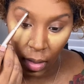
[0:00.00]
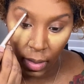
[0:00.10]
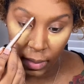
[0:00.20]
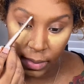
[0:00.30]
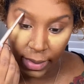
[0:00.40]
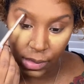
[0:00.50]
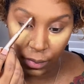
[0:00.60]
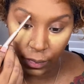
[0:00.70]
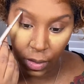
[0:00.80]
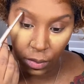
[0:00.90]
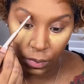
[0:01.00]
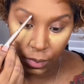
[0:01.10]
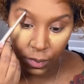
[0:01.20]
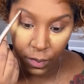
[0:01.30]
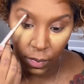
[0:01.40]
Takes the phone,
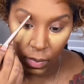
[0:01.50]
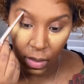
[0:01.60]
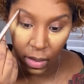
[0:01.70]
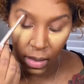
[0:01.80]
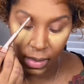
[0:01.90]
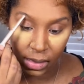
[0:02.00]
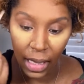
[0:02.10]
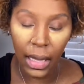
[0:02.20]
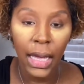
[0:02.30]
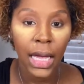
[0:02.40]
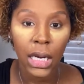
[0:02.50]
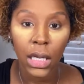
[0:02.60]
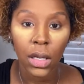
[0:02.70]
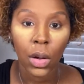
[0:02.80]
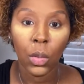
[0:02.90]
and he's like,
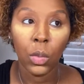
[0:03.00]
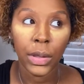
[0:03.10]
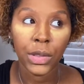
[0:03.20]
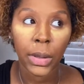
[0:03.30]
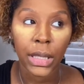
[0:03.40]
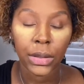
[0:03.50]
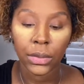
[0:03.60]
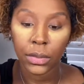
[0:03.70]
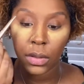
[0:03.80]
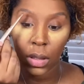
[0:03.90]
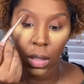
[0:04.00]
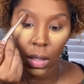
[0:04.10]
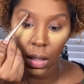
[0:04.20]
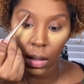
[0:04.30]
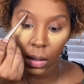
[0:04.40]
Annie, what do I do?
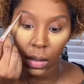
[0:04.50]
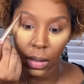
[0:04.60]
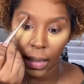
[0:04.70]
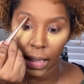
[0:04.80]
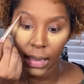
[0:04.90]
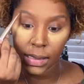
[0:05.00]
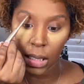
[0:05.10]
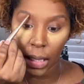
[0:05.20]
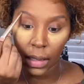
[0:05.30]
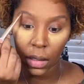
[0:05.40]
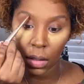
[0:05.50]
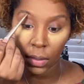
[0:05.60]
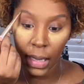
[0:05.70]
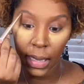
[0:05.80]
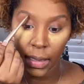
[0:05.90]
Annie's like,
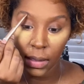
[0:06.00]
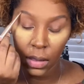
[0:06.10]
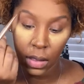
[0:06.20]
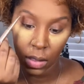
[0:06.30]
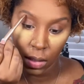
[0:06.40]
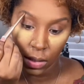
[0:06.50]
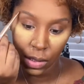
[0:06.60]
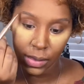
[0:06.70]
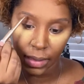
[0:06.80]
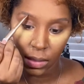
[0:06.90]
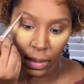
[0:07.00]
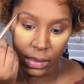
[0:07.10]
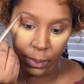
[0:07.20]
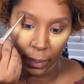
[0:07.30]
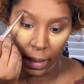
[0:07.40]
okay. She's like
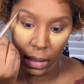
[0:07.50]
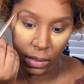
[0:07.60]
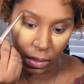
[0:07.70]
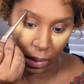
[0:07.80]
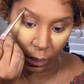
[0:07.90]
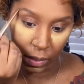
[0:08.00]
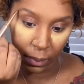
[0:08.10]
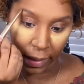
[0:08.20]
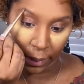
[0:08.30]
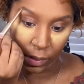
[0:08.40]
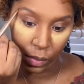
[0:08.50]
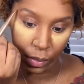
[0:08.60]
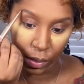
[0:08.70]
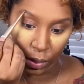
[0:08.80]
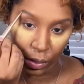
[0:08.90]
explaining to him what the baby's
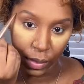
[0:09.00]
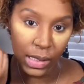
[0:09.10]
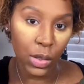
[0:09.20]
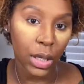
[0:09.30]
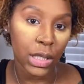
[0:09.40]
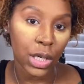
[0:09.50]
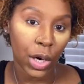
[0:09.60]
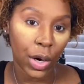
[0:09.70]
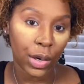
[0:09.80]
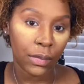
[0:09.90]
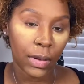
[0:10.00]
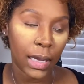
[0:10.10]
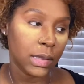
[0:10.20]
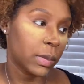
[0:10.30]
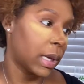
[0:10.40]
going to do. He's going to turn and find his way